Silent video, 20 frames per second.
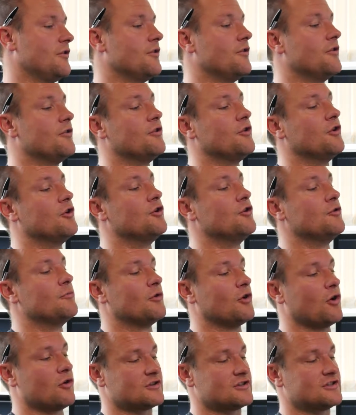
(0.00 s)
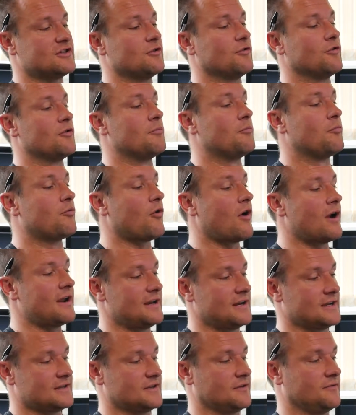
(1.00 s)
the luminosity or the
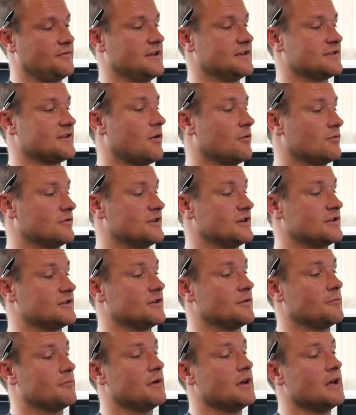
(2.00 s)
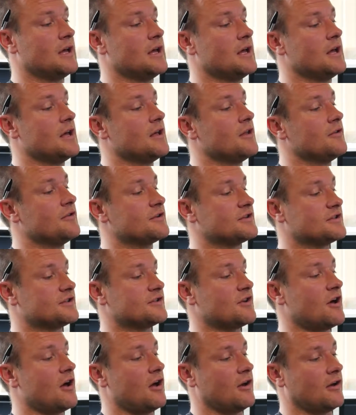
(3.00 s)
brightness of this whole system, the
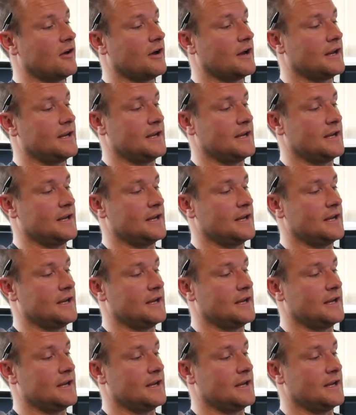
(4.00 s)
starlight